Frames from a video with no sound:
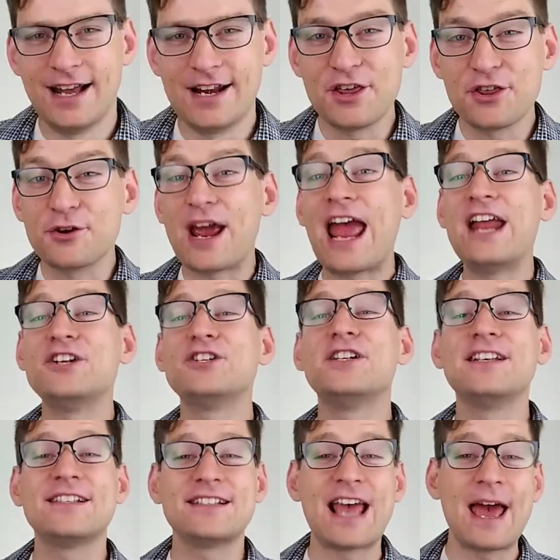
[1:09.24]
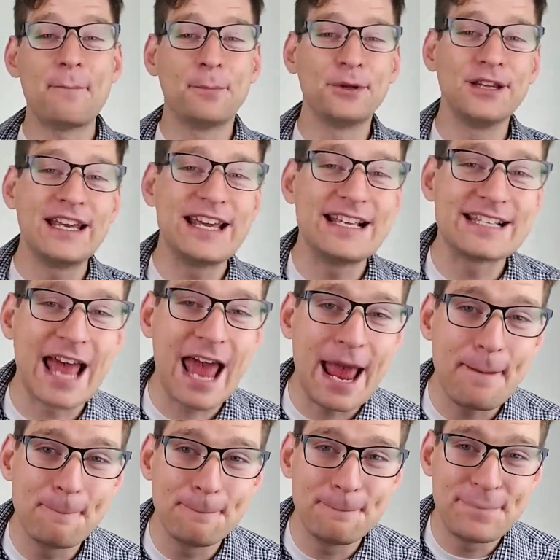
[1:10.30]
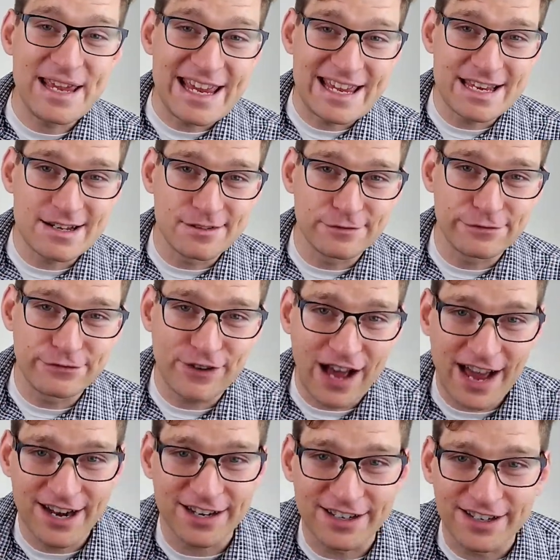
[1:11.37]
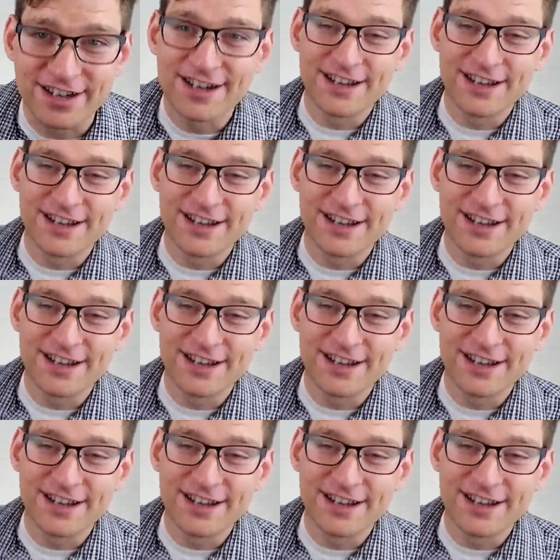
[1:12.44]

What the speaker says: Another ancient example is a beacon fire.